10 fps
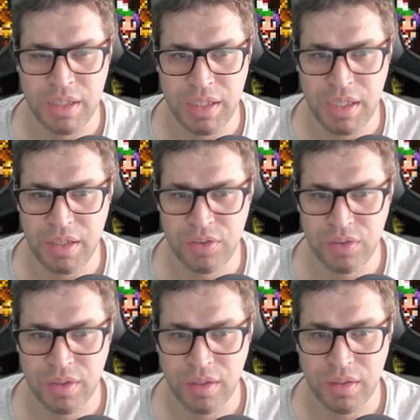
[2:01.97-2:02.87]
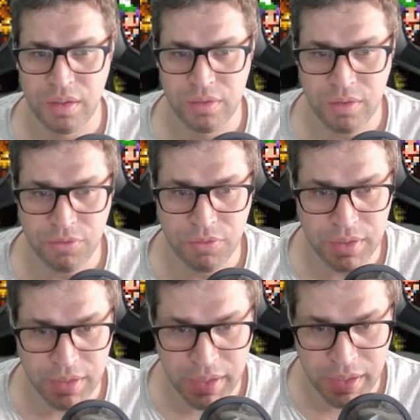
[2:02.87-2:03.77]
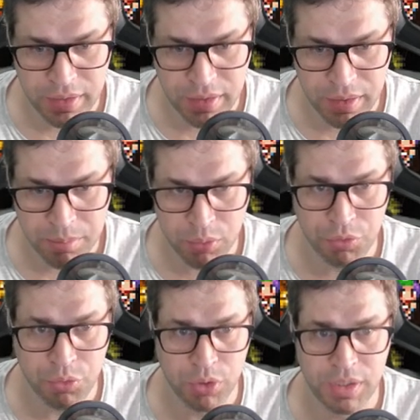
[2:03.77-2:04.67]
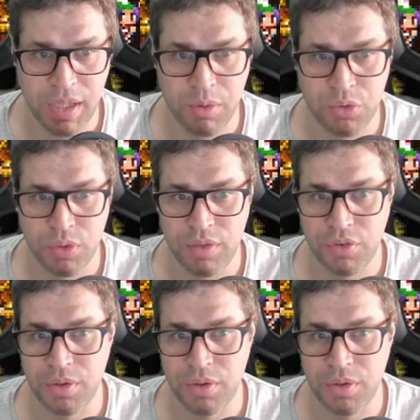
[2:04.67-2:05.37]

needs something like the Proof of War Tower to give